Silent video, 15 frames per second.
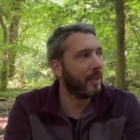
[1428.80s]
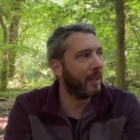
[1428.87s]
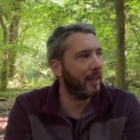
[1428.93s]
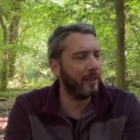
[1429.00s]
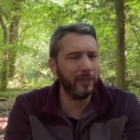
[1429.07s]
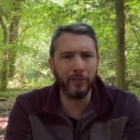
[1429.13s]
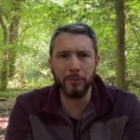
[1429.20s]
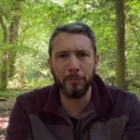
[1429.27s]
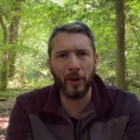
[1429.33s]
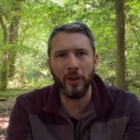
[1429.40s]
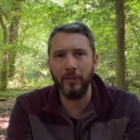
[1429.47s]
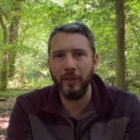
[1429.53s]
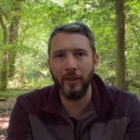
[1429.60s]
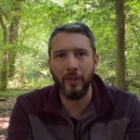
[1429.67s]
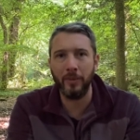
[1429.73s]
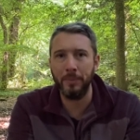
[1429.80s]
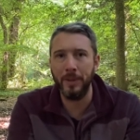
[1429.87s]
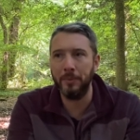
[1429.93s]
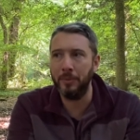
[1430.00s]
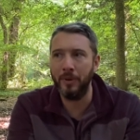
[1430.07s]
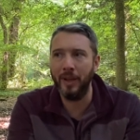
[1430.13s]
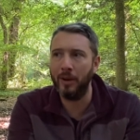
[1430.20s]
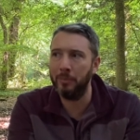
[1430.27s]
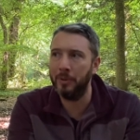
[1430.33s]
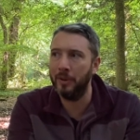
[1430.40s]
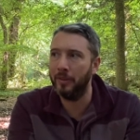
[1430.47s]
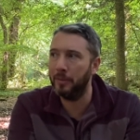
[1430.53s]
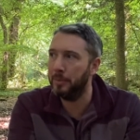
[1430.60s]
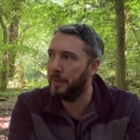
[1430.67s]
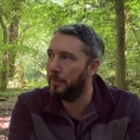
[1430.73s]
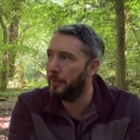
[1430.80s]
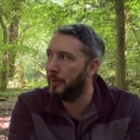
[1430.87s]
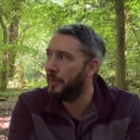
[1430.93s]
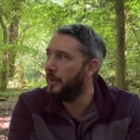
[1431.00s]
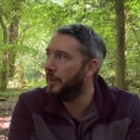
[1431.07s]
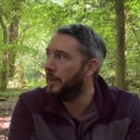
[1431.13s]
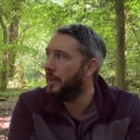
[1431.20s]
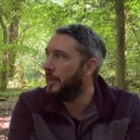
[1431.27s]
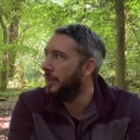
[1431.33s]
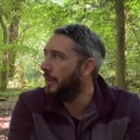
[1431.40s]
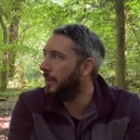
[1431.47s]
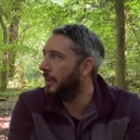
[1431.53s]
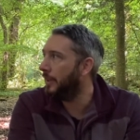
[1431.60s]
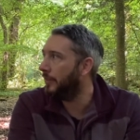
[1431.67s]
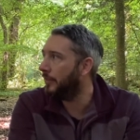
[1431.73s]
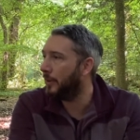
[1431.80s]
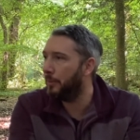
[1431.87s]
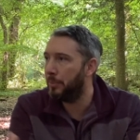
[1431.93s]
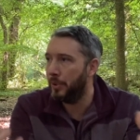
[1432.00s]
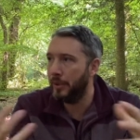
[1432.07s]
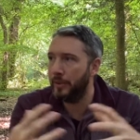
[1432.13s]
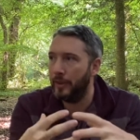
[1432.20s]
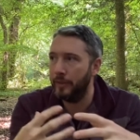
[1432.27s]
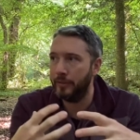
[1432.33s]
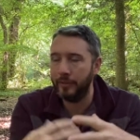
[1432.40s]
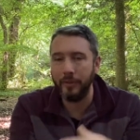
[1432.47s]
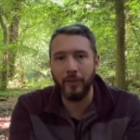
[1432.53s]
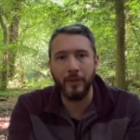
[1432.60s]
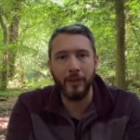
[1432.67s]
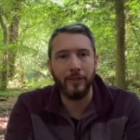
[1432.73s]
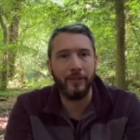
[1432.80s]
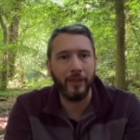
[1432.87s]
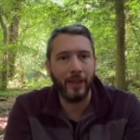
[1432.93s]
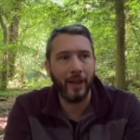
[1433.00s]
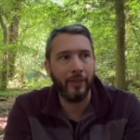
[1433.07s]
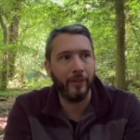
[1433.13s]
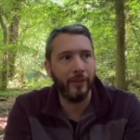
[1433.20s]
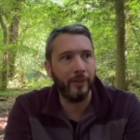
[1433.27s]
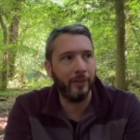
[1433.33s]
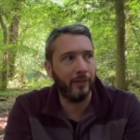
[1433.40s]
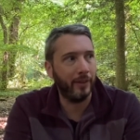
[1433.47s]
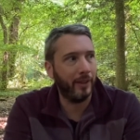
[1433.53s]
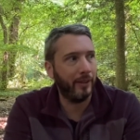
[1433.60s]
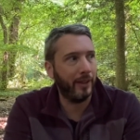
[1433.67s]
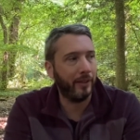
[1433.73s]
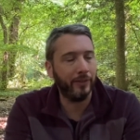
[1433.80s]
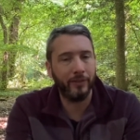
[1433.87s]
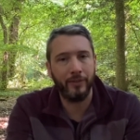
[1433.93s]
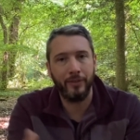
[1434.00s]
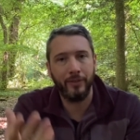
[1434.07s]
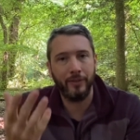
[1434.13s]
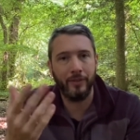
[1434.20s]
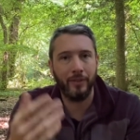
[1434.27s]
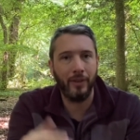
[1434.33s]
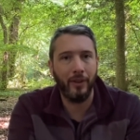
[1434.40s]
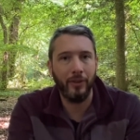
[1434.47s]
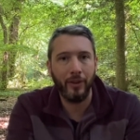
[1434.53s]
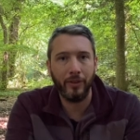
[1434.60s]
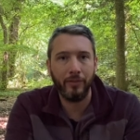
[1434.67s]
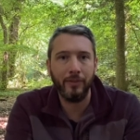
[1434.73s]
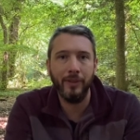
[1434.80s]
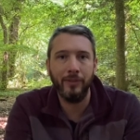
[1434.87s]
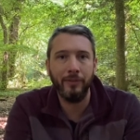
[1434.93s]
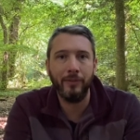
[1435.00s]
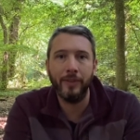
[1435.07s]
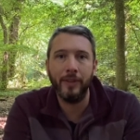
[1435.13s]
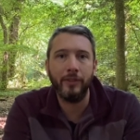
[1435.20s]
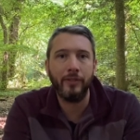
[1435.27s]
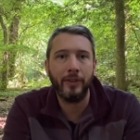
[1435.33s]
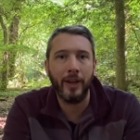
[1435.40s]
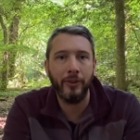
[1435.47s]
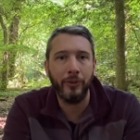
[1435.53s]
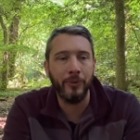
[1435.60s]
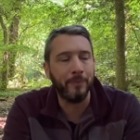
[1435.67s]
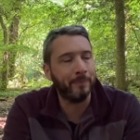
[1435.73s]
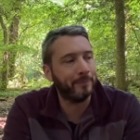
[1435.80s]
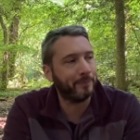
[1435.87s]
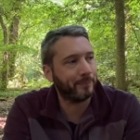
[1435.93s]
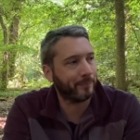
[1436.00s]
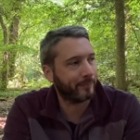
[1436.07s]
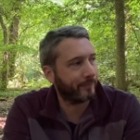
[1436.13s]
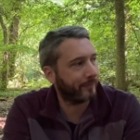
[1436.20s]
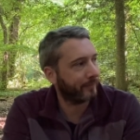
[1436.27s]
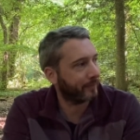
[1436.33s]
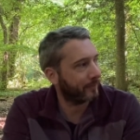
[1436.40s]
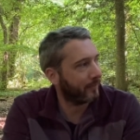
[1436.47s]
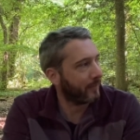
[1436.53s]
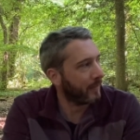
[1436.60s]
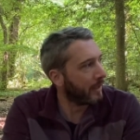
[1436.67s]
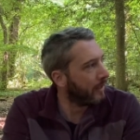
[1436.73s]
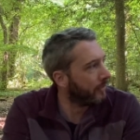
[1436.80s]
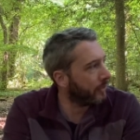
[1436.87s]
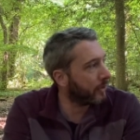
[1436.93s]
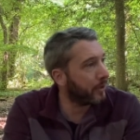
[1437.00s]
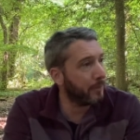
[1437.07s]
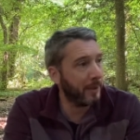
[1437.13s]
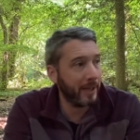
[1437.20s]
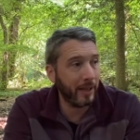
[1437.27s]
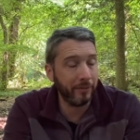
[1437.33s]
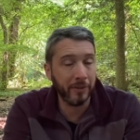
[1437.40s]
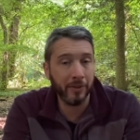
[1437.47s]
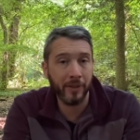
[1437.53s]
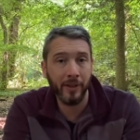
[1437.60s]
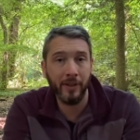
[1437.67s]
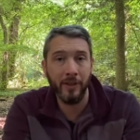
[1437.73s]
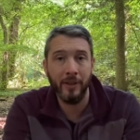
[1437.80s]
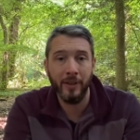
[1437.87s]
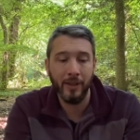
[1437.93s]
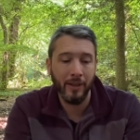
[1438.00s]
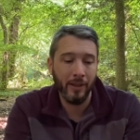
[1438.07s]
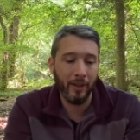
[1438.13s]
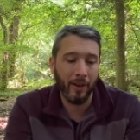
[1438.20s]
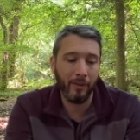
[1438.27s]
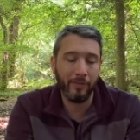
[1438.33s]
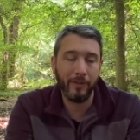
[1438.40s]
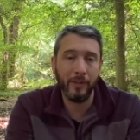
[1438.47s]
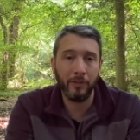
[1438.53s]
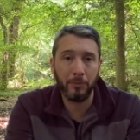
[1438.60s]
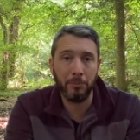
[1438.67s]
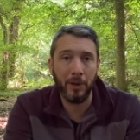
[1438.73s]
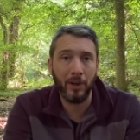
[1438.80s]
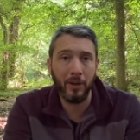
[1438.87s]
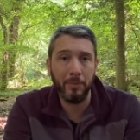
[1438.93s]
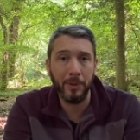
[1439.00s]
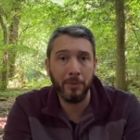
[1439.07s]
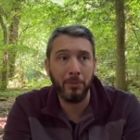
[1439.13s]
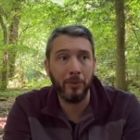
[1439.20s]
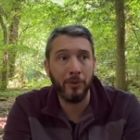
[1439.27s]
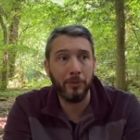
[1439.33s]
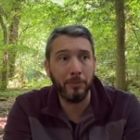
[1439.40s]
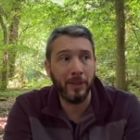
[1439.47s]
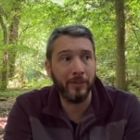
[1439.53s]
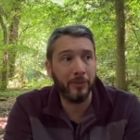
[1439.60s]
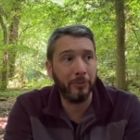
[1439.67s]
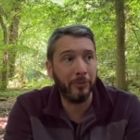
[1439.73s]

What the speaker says: and inspiring other people and helping other people. And so I'm putting those two things together, and that's, you know, another reason for this channel. Document everything, hopefully inspire people to spend some